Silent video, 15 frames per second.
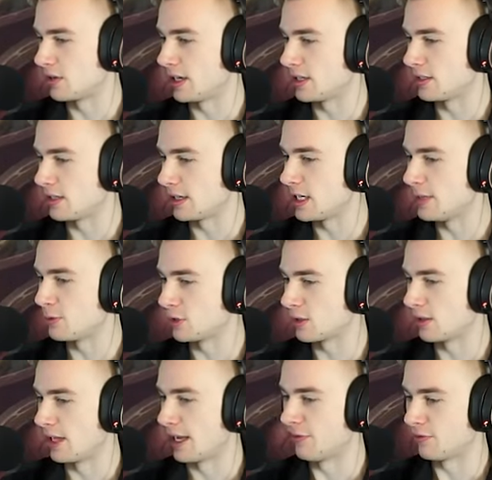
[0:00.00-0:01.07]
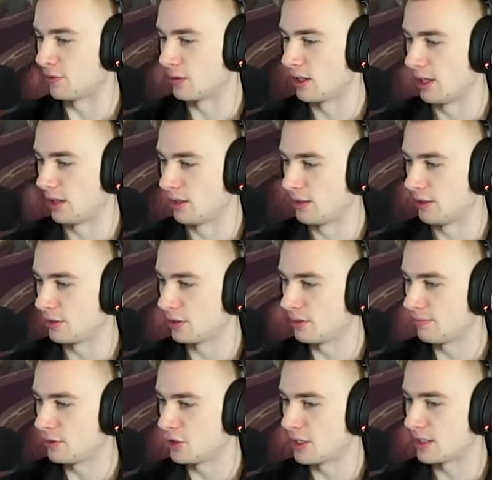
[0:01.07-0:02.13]
right? Because it keeps her alive for a lot
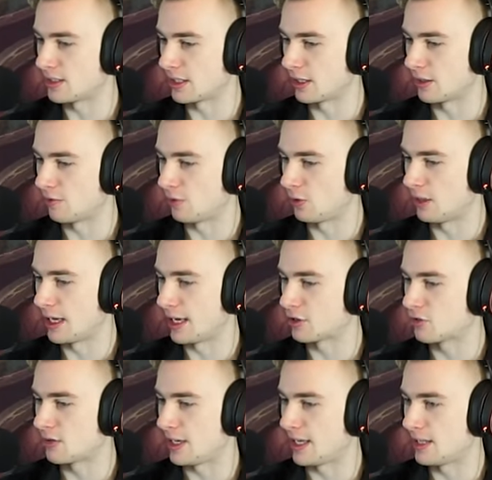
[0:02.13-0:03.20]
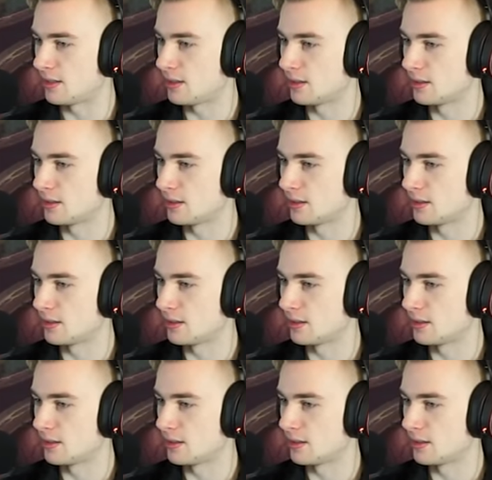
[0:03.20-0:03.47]
longer. She gets like a full extra hit.